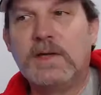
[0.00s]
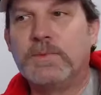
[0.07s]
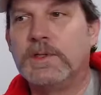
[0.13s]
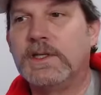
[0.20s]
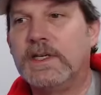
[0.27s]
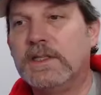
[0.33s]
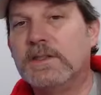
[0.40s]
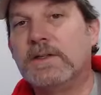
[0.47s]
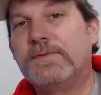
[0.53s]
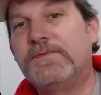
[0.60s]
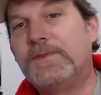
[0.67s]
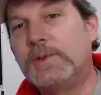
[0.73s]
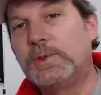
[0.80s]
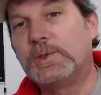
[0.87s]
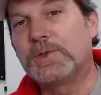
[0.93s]
Well, in the
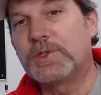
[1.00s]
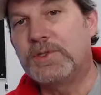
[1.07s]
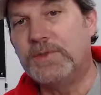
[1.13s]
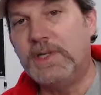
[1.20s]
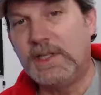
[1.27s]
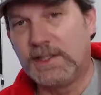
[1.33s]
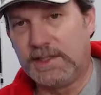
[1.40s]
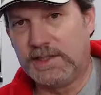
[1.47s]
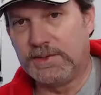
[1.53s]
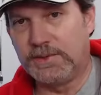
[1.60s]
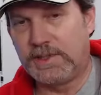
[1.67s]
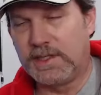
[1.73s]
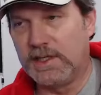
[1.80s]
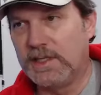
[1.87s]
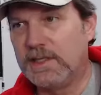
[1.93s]
full street legal
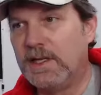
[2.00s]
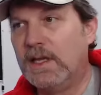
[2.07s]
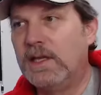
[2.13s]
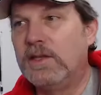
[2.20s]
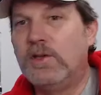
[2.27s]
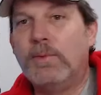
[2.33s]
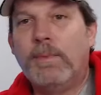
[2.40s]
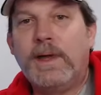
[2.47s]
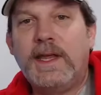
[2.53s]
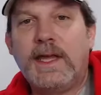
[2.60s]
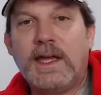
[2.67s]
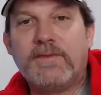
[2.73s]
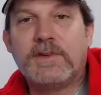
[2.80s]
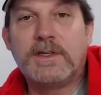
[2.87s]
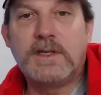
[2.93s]
kit, you may
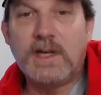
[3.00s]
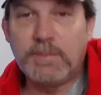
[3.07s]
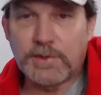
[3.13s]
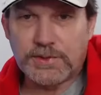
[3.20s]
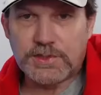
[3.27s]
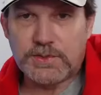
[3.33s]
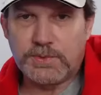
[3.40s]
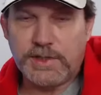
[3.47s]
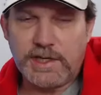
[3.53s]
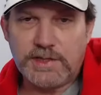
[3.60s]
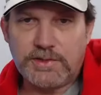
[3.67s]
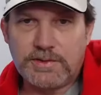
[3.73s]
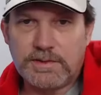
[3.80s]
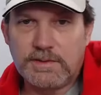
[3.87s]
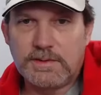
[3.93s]
have a dimmer
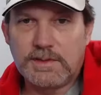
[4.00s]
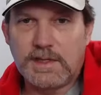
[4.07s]
switch,